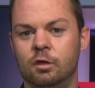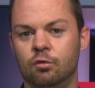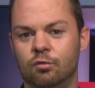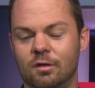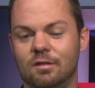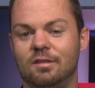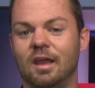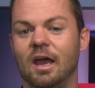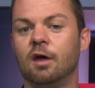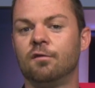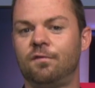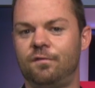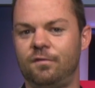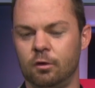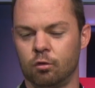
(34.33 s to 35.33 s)
using
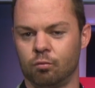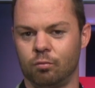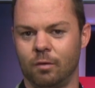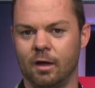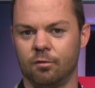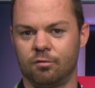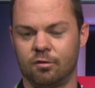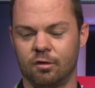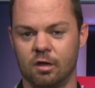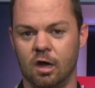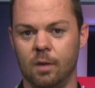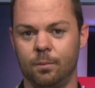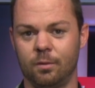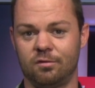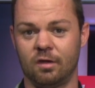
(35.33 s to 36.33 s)
downfield routes to
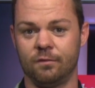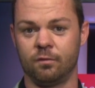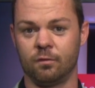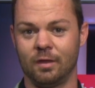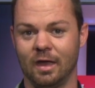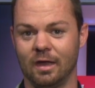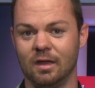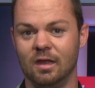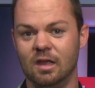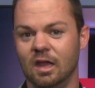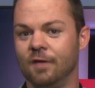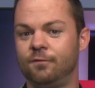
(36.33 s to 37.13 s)
compensate for that.